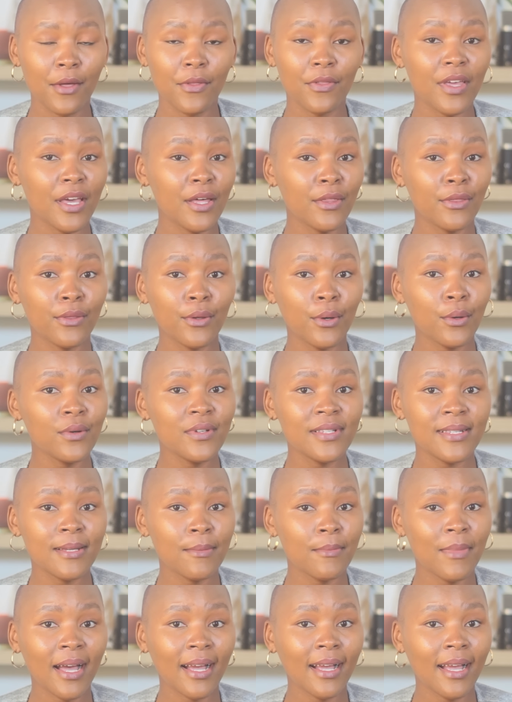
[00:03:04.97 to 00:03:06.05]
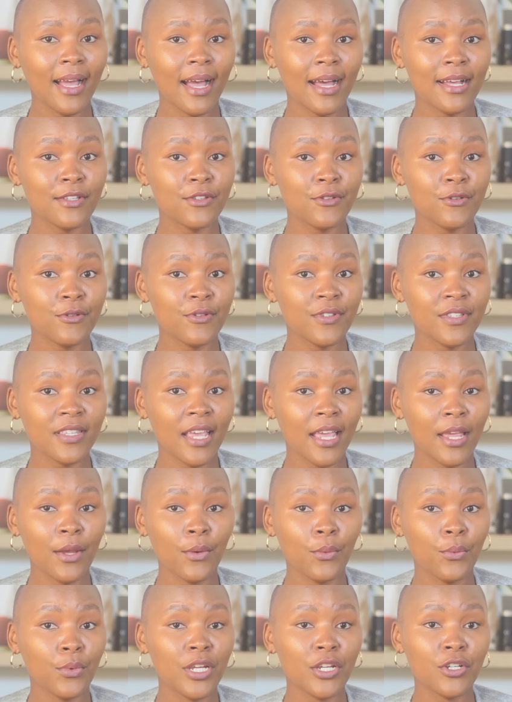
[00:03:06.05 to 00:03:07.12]
there are those among us who say
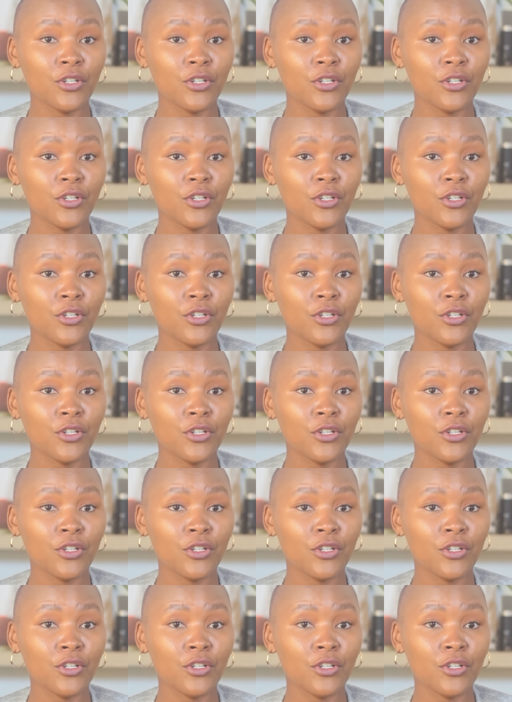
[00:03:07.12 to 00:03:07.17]
we